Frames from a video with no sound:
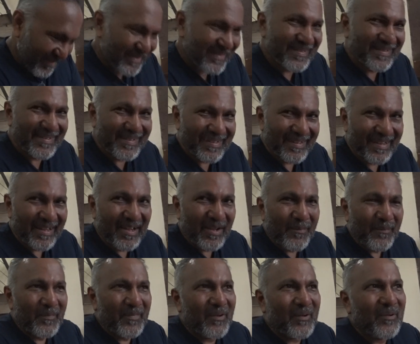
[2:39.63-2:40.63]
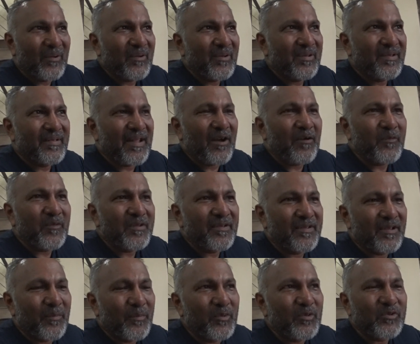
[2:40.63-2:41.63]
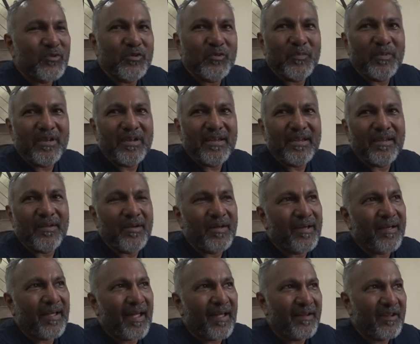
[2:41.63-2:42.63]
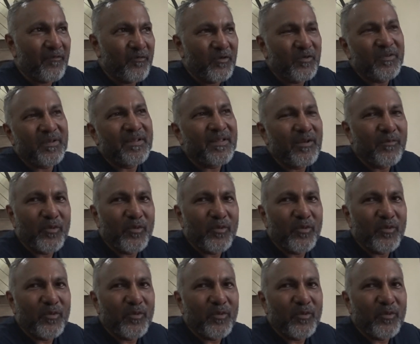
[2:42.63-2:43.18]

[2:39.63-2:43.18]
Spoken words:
Yes. Because that was supposed to be, and if you see the